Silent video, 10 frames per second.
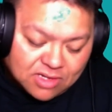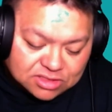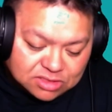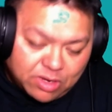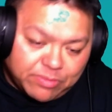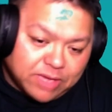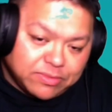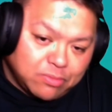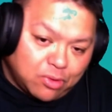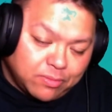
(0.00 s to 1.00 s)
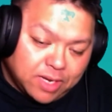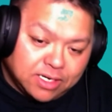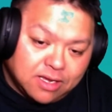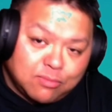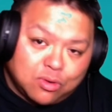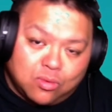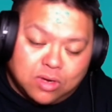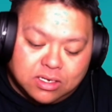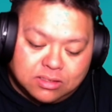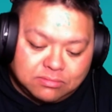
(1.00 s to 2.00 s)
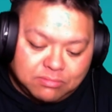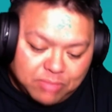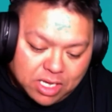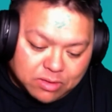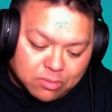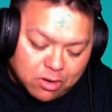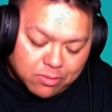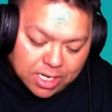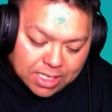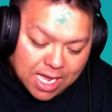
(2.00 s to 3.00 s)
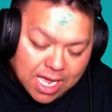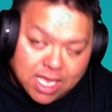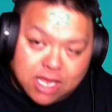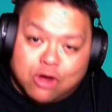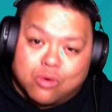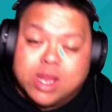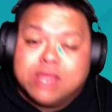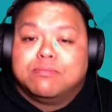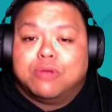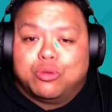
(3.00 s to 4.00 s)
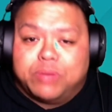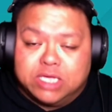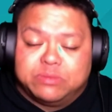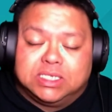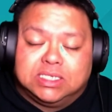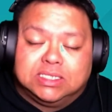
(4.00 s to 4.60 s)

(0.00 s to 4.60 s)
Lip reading: my number one baby boy, my guy, our rainbow baby.